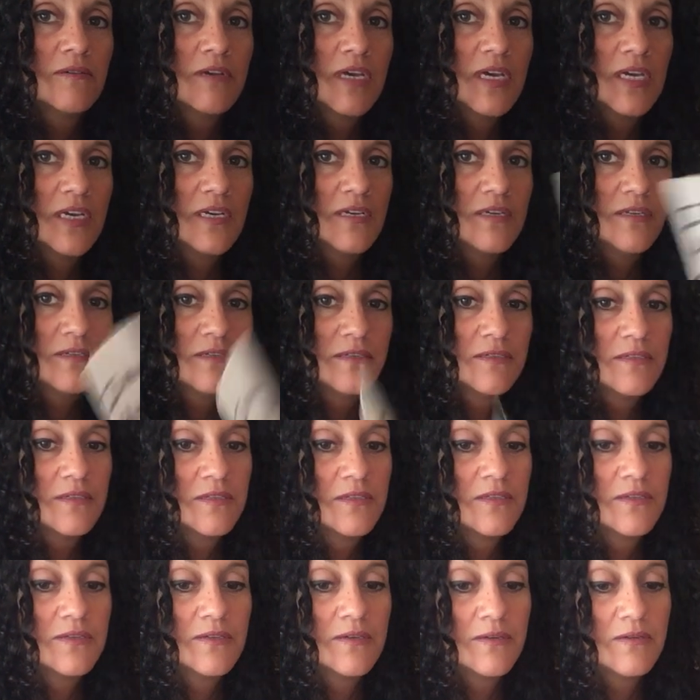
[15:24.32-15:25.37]
Okay,
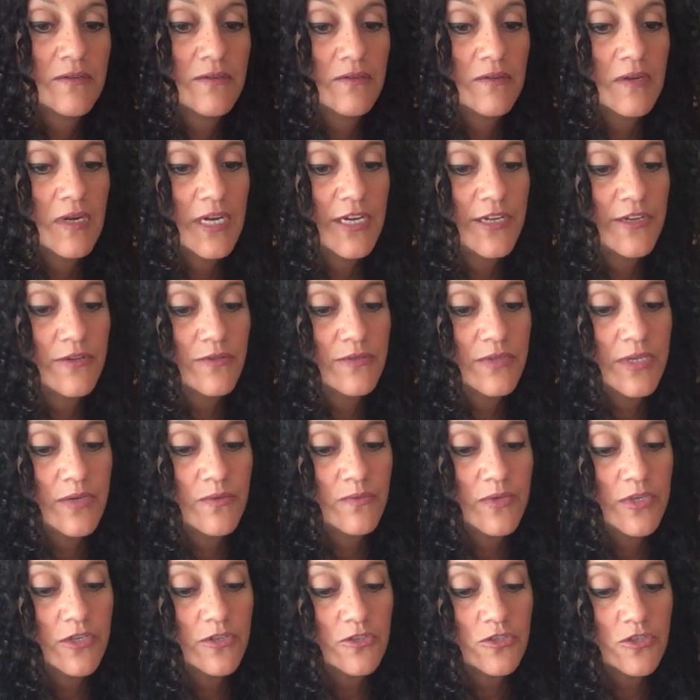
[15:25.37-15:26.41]
so I know
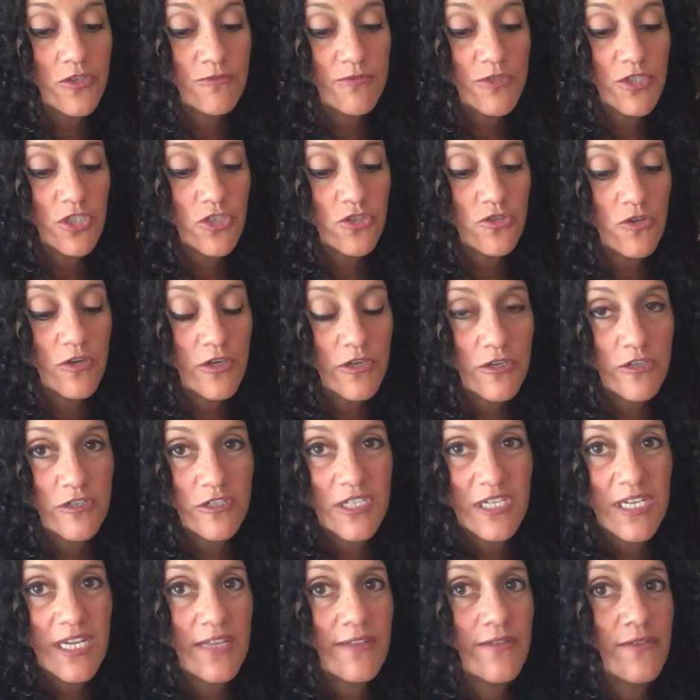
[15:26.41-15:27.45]
that we are so much stronger
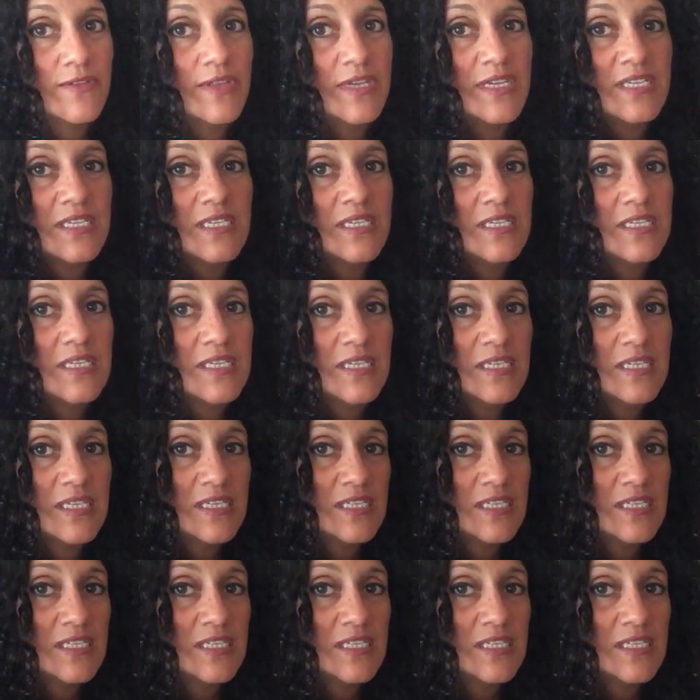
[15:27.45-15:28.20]
together. This is,